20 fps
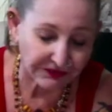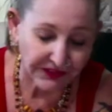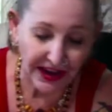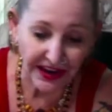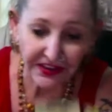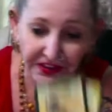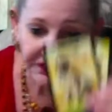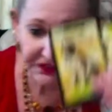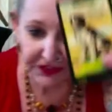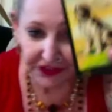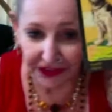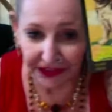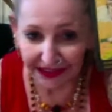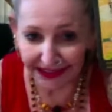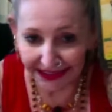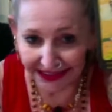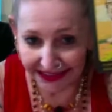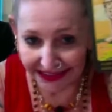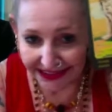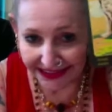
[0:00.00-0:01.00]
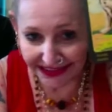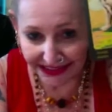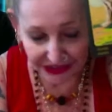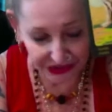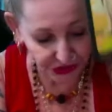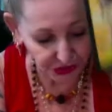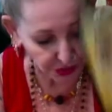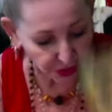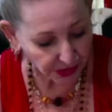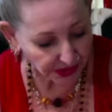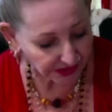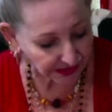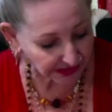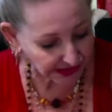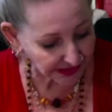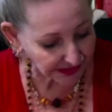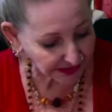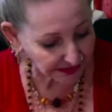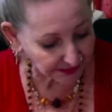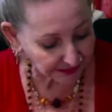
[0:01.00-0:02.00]
faithful he is with
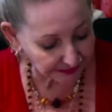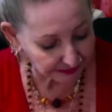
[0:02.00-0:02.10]
it,